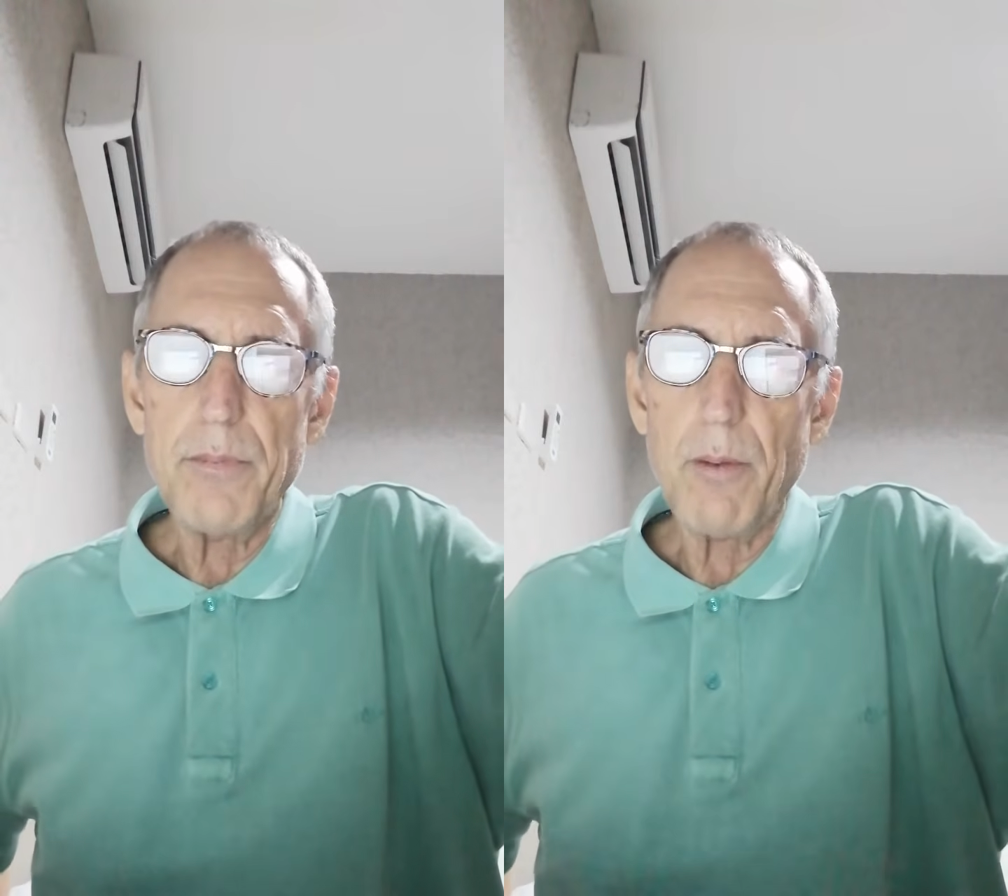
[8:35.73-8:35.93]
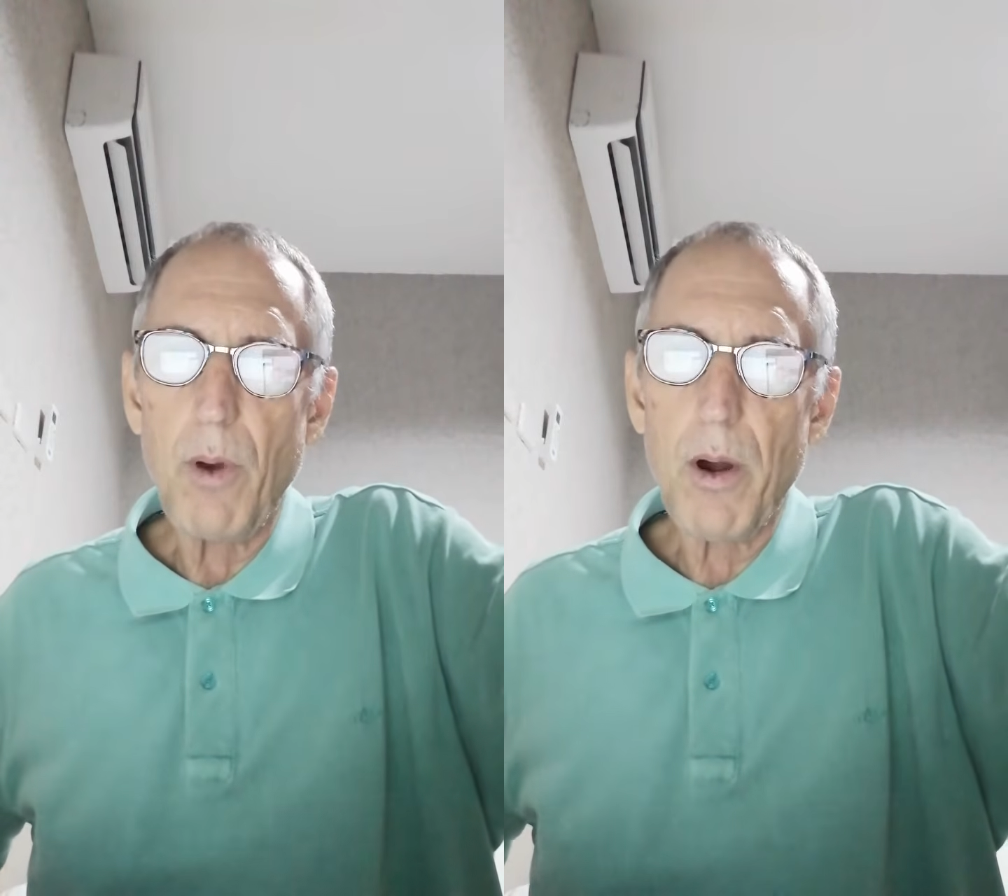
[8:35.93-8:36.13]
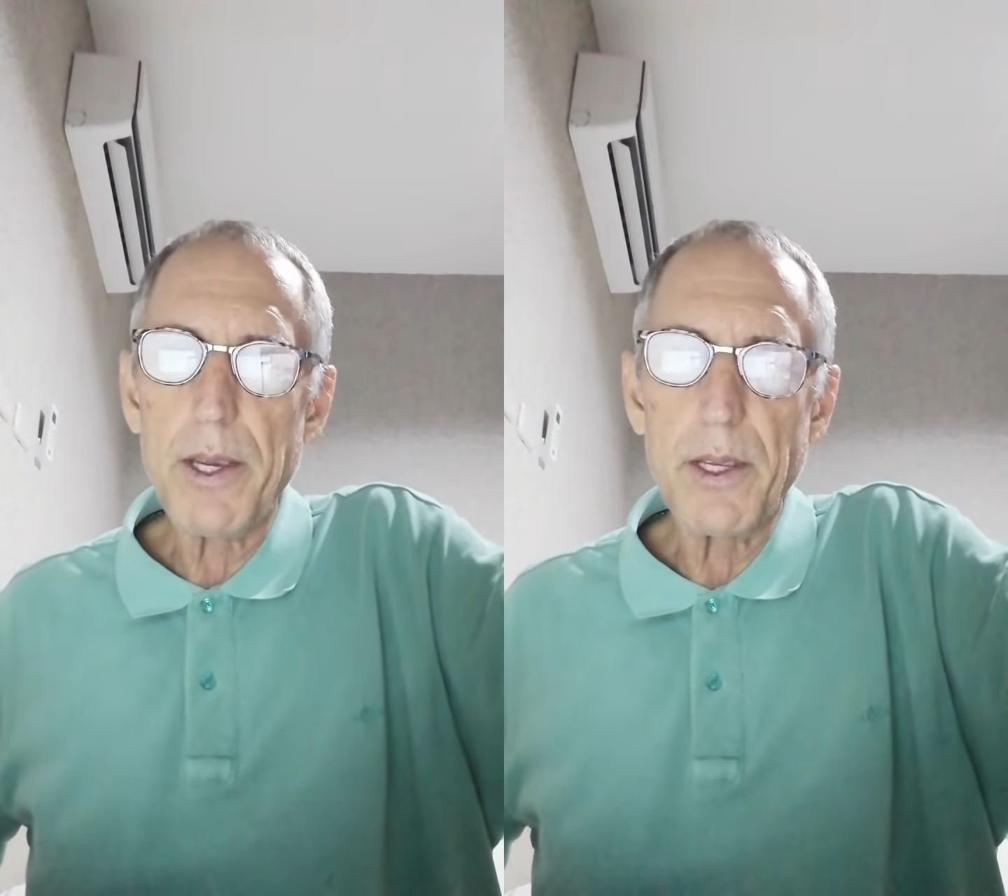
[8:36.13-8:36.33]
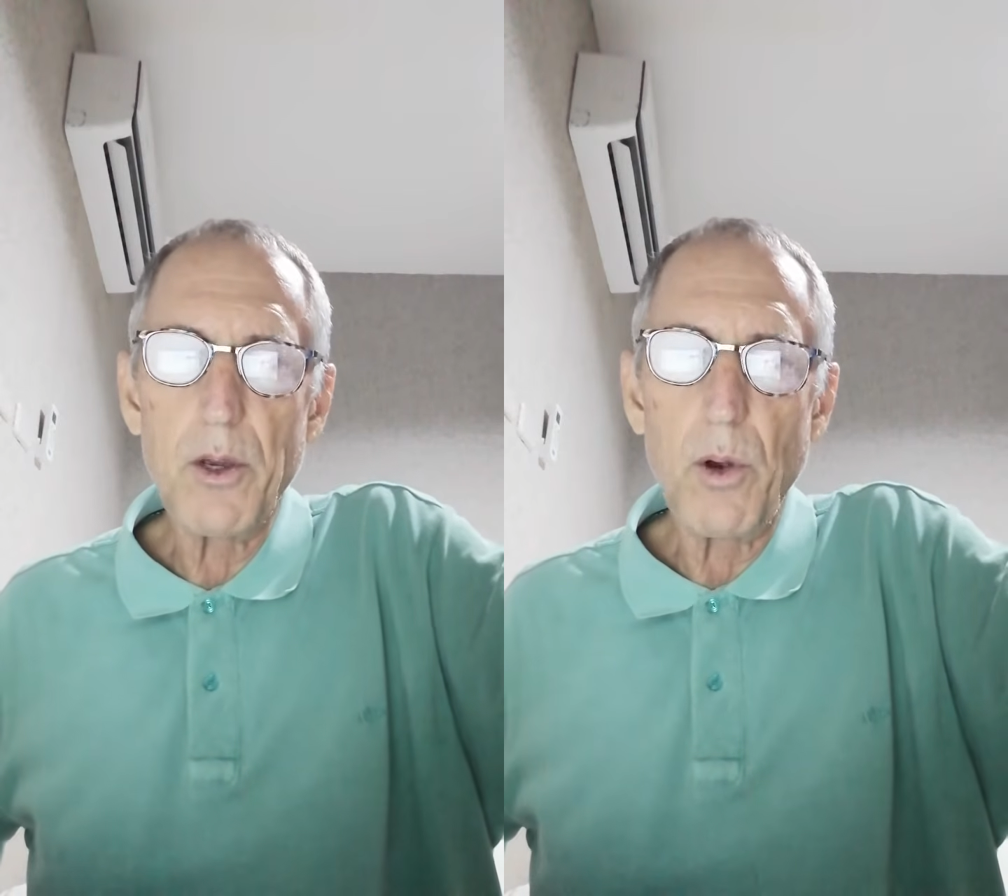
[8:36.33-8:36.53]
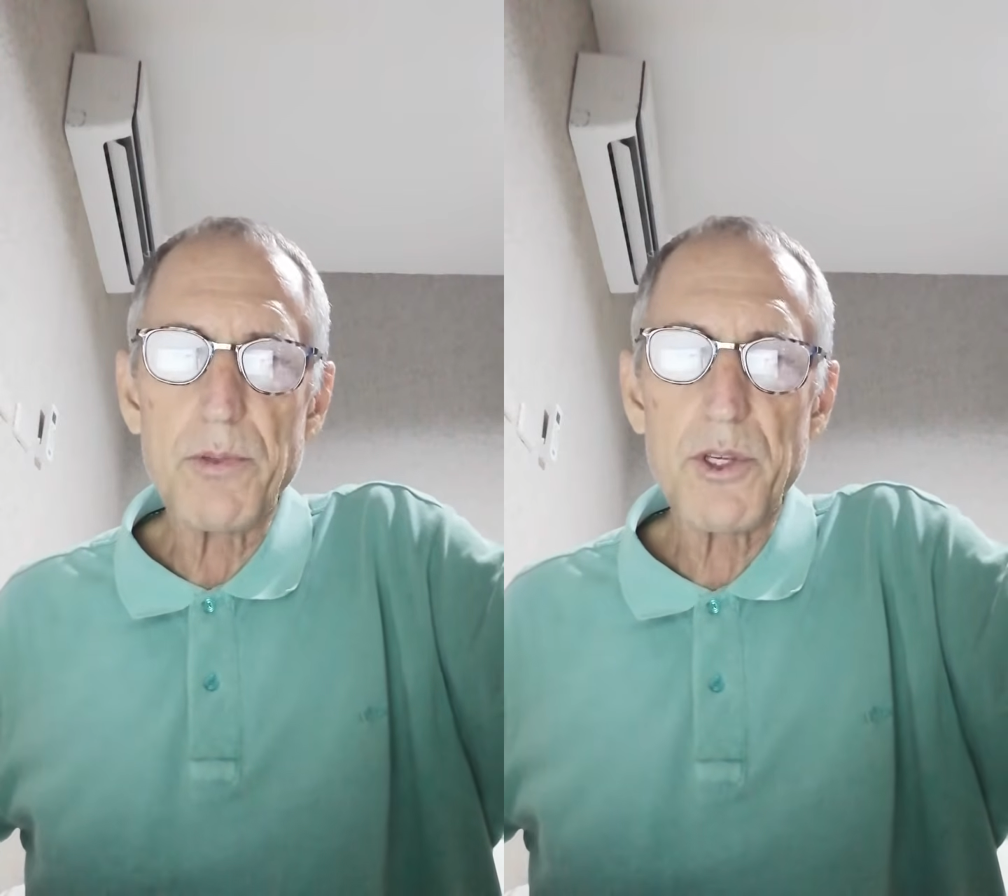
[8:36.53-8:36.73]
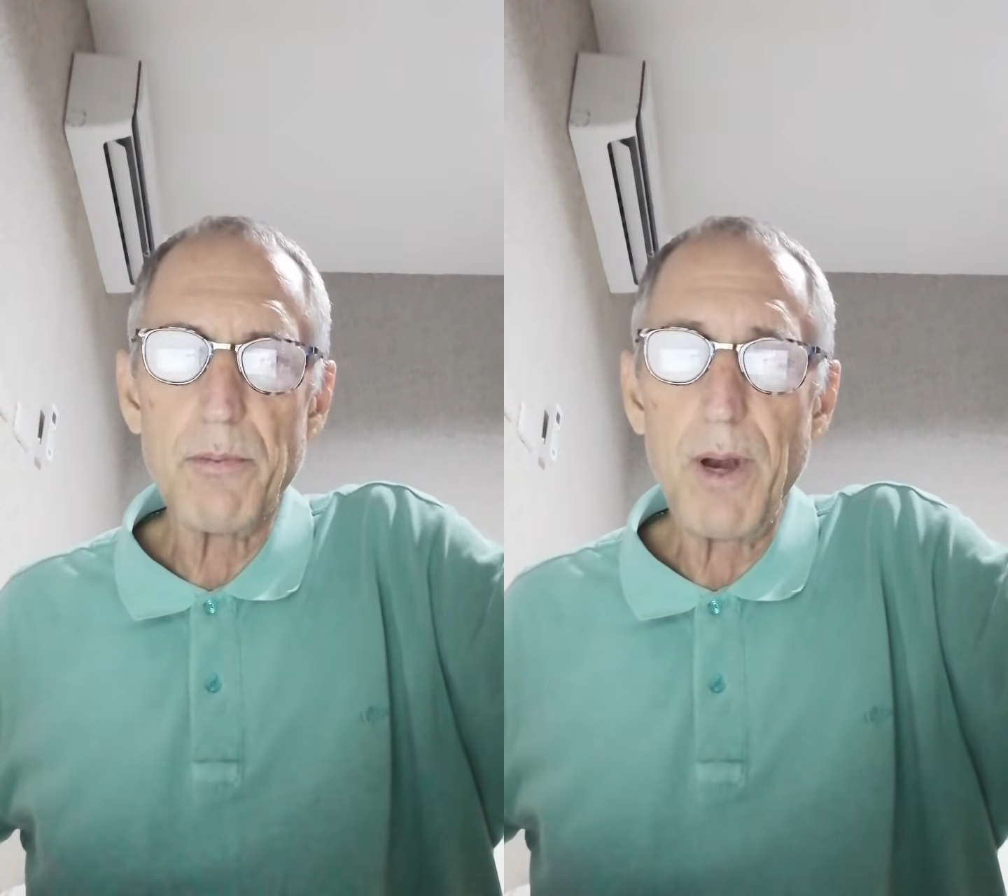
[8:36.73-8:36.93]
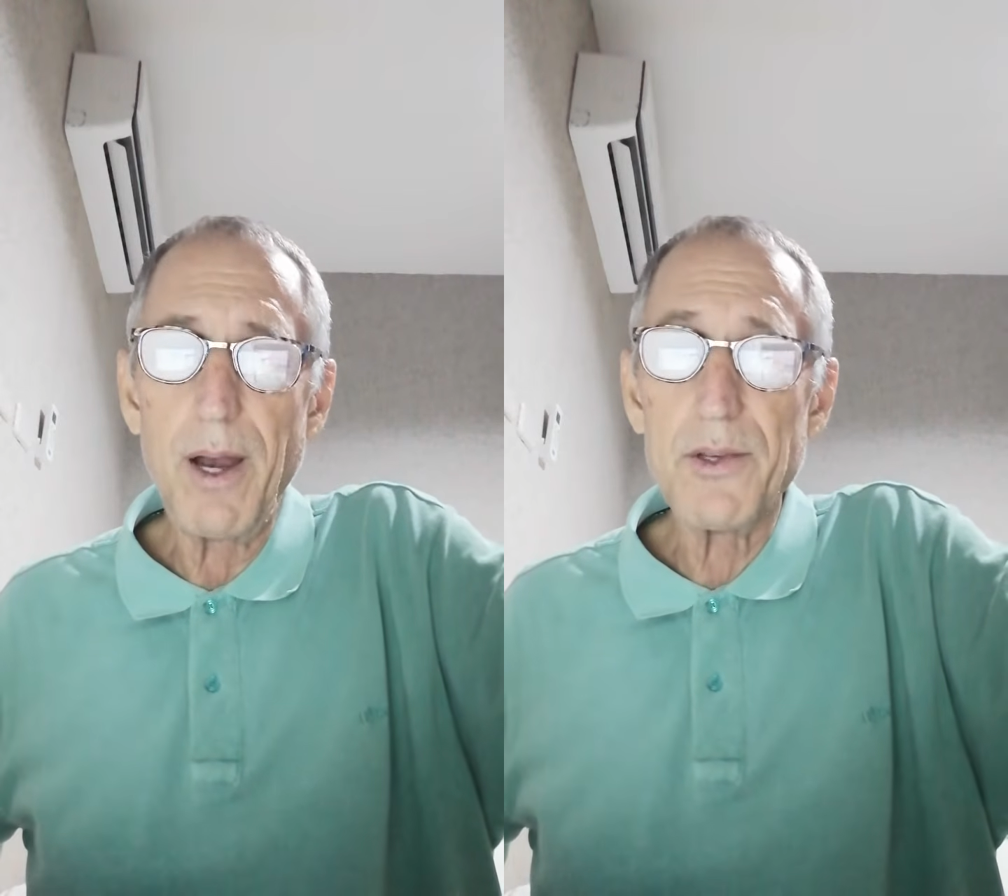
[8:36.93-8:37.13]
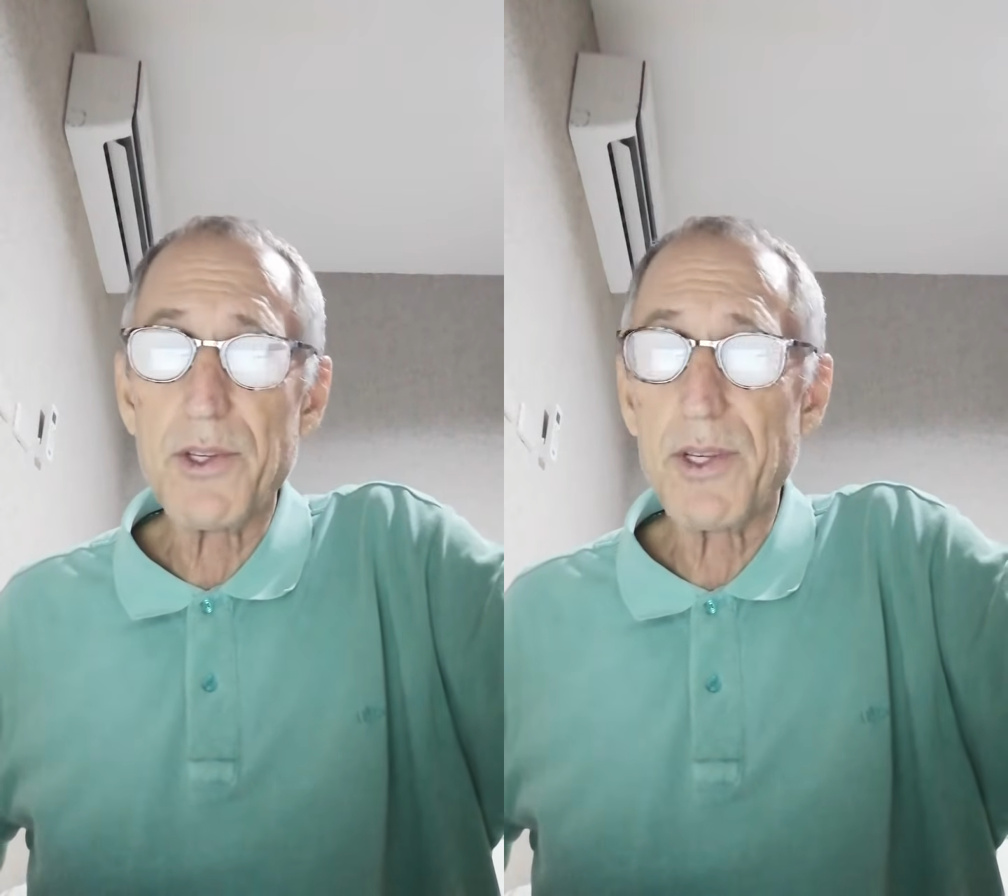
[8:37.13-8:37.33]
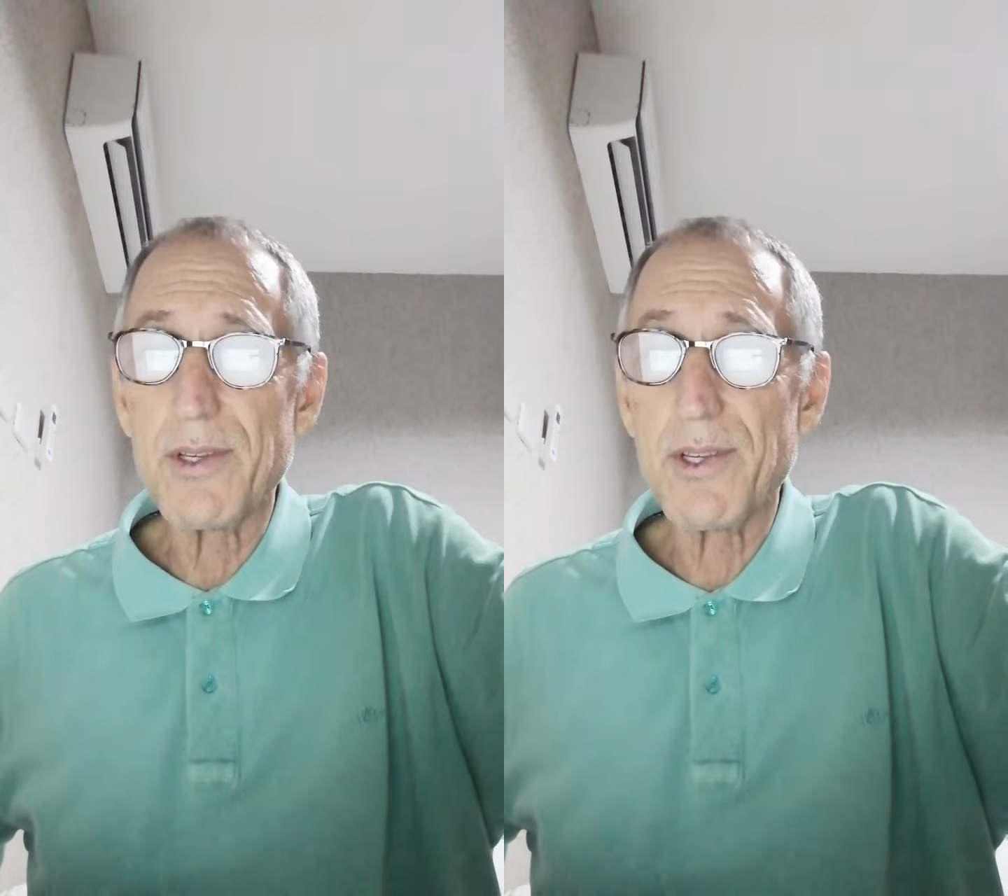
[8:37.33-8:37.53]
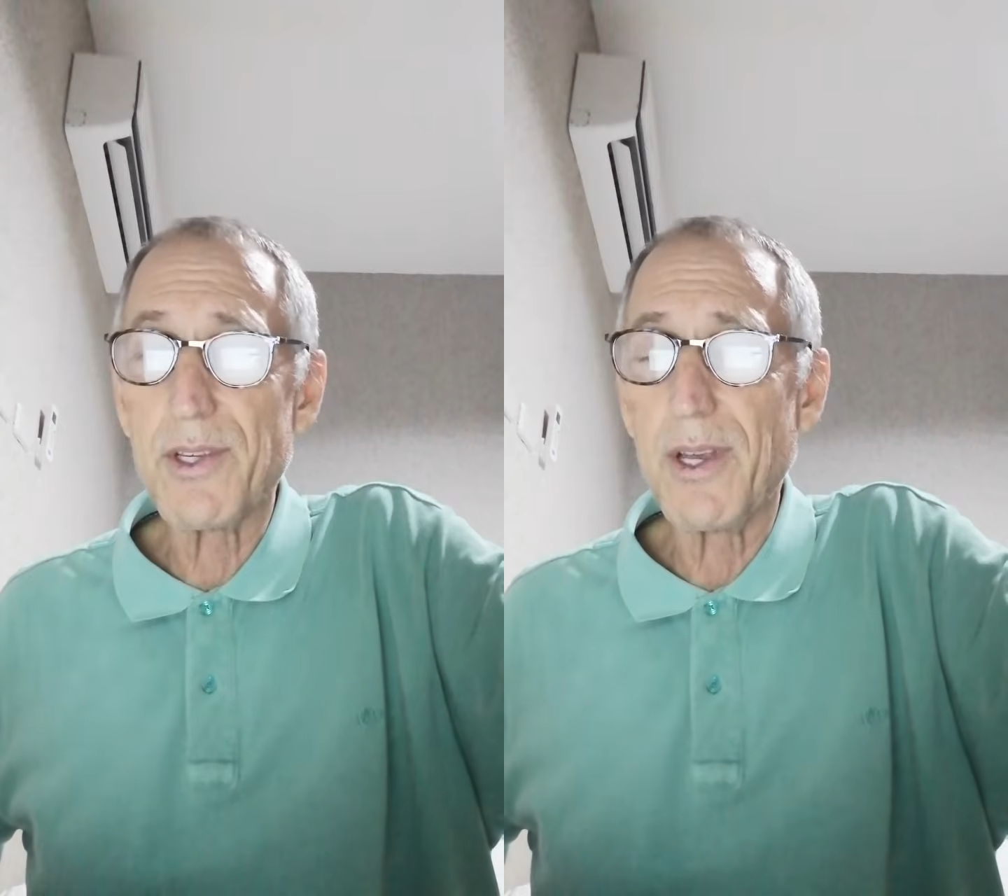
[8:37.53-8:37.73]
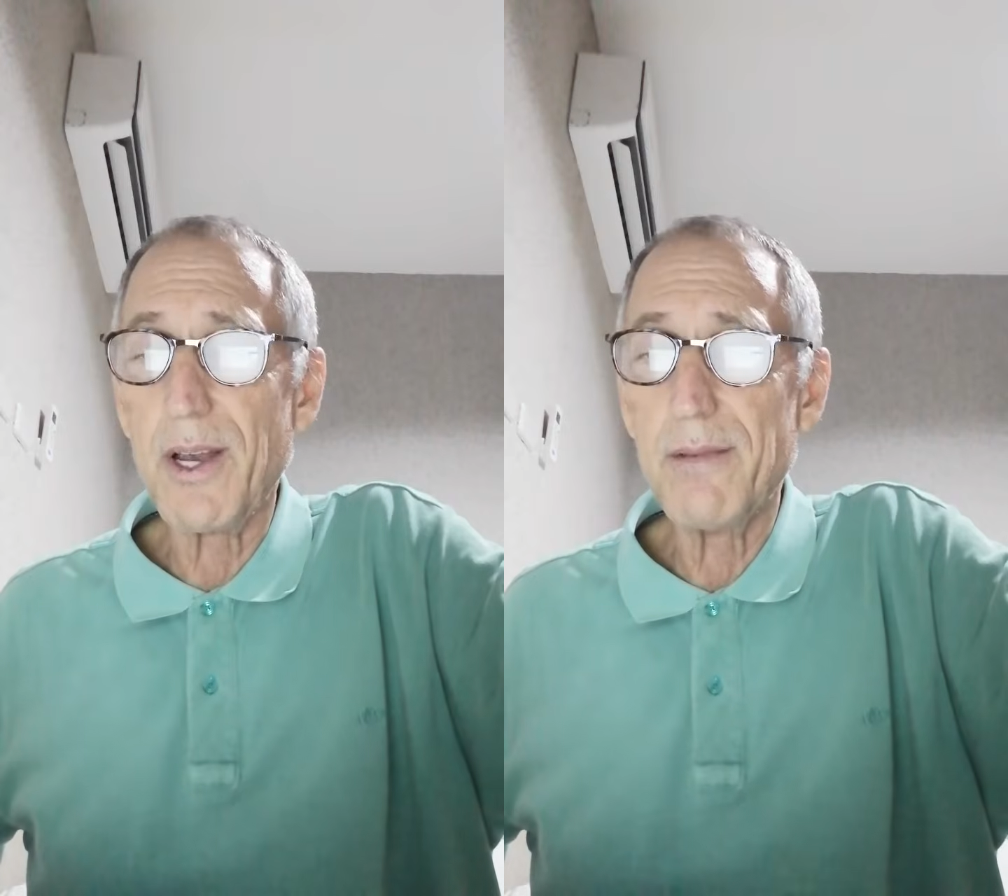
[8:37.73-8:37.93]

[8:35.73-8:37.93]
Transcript: market go up so much since